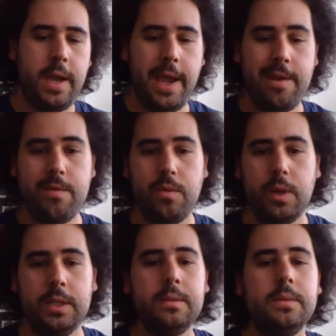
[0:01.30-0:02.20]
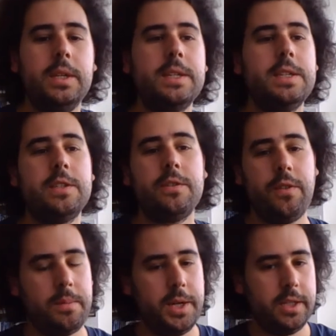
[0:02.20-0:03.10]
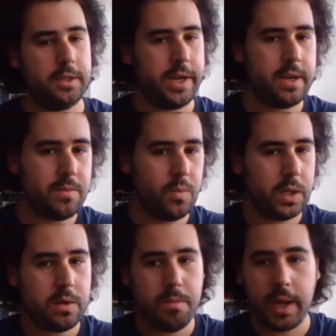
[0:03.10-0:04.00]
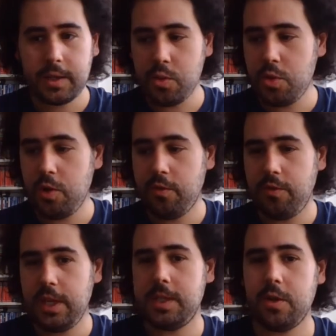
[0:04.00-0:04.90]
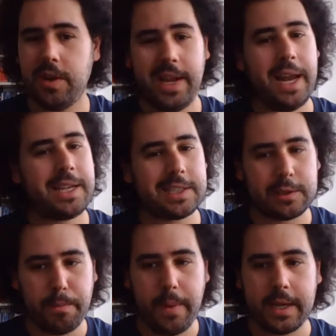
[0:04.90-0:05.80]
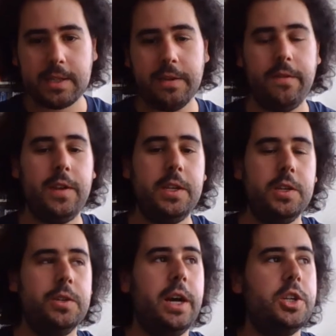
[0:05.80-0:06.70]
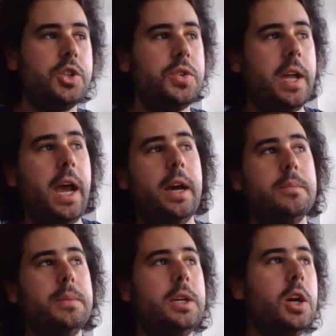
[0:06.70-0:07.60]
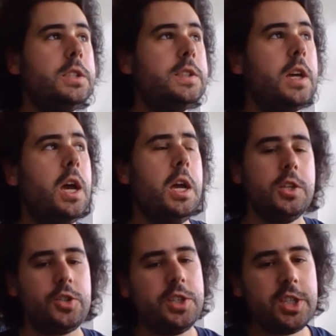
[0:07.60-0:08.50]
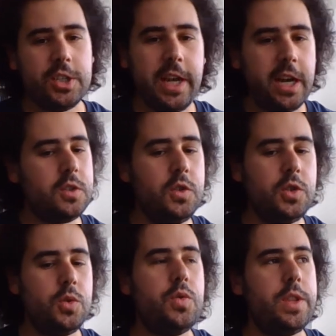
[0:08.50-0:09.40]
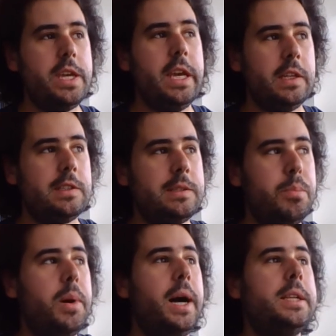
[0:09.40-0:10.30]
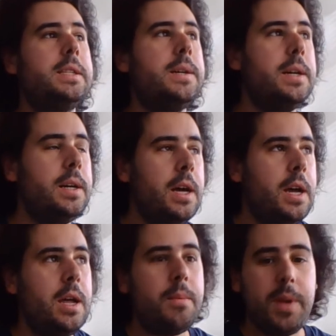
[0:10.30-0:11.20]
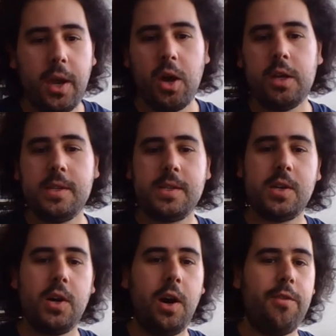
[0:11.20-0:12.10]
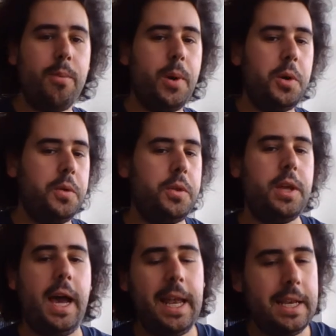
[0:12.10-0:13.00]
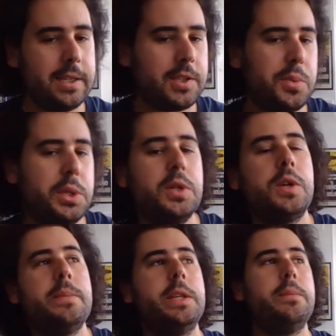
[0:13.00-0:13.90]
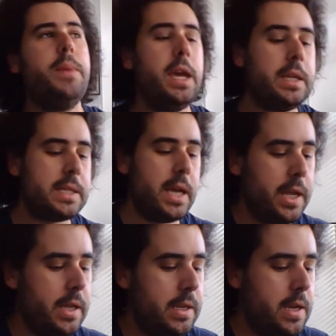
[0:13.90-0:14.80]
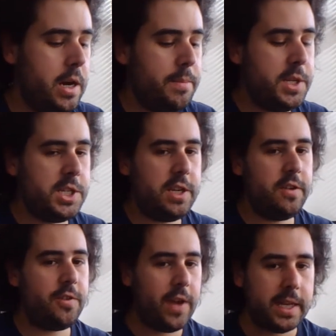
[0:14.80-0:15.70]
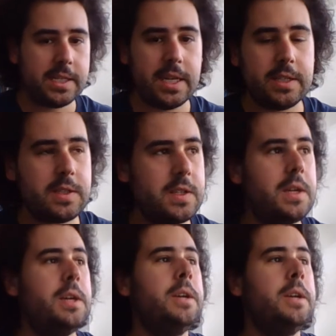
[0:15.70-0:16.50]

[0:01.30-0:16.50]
Hey everyone, this is FabryLON and welcome back to a new video, an unexpected video I should add, because traditionally I don't do this, but because of both Alex Return to Mother Base and RPG Fantast,